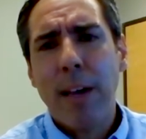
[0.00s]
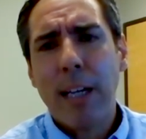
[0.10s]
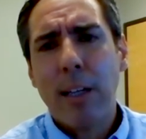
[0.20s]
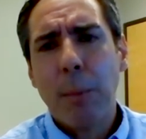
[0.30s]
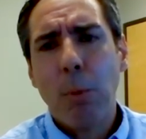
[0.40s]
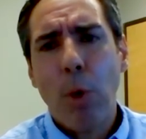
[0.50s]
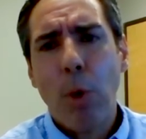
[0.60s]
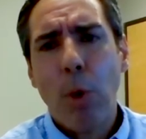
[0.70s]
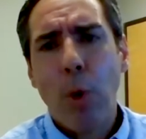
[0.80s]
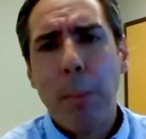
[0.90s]

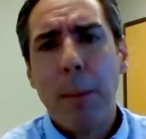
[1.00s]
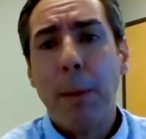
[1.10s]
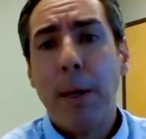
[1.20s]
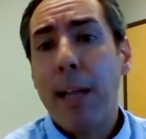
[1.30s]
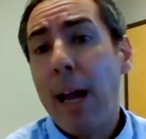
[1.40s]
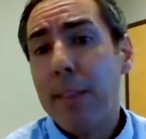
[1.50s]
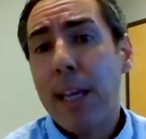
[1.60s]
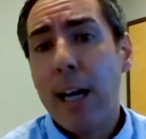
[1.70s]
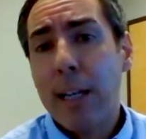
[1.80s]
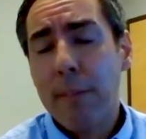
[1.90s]
unemployment, but had they gotten
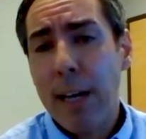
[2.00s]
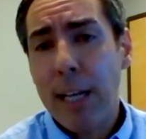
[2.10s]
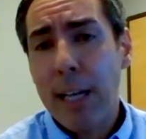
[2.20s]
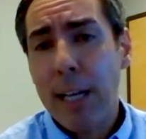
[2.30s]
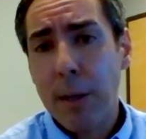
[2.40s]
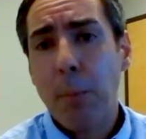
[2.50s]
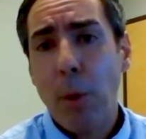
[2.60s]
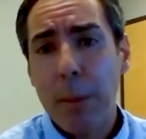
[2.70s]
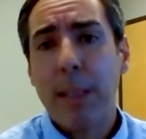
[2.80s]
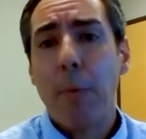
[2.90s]
Nevada unemployment,
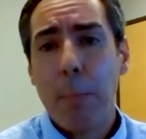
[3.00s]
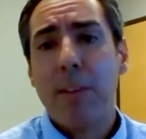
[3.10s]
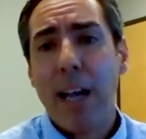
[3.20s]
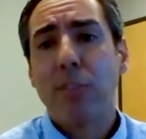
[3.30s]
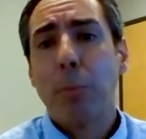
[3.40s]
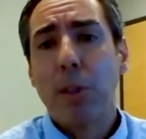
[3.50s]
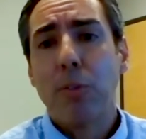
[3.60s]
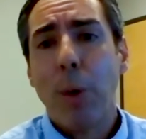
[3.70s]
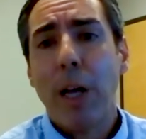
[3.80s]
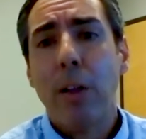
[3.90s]
that would be taxable as
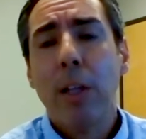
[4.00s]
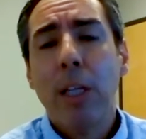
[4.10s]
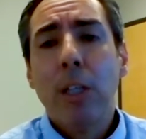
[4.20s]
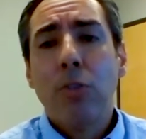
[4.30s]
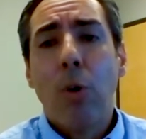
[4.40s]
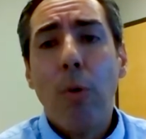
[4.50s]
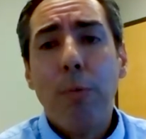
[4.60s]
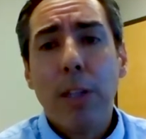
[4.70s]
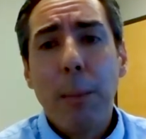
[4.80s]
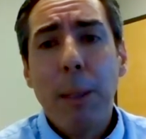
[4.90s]
well. So
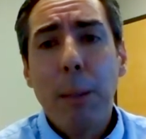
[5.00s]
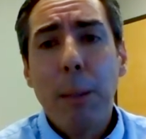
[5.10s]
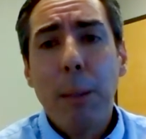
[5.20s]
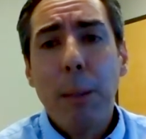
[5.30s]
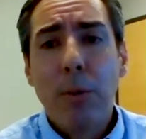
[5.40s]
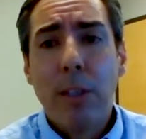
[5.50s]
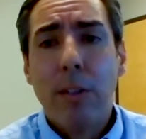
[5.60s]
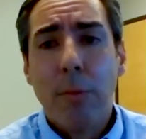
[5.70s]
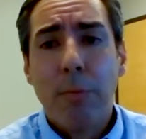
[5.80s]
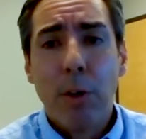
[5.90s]
hopefully people did some
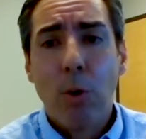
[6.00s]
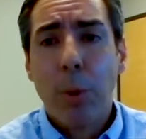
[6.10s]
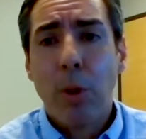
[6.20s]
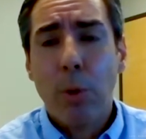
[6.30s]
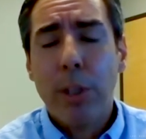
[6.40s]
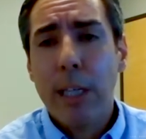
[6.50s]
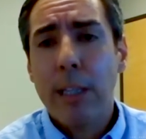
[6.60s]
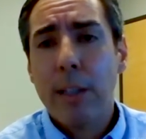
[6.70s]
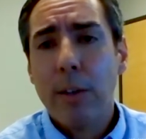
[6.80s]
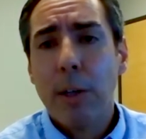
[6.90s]
federal withholding on
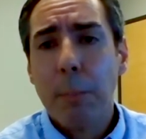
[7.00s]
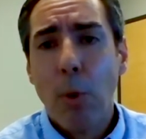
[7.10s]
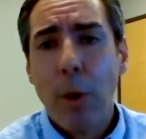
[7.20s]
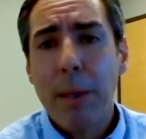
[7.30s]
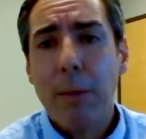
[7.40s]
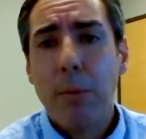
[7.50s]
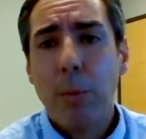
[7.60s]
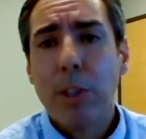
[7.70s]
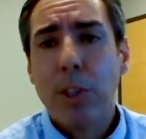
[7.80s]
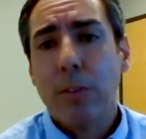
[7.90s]
their unemployment,
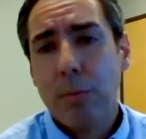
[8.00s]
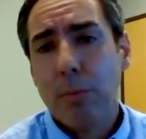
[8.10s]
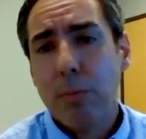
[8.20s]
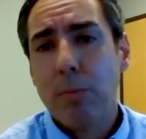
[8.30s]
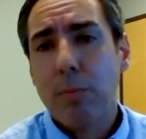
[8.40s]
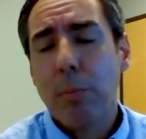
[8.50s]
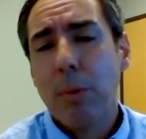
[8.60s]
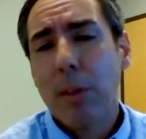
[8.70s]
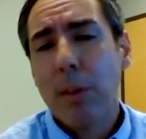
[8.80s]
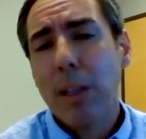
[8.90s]
which a
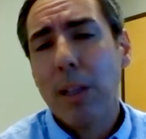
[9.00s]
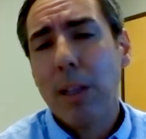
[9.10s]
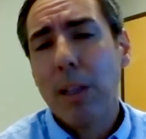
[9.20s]
lot did.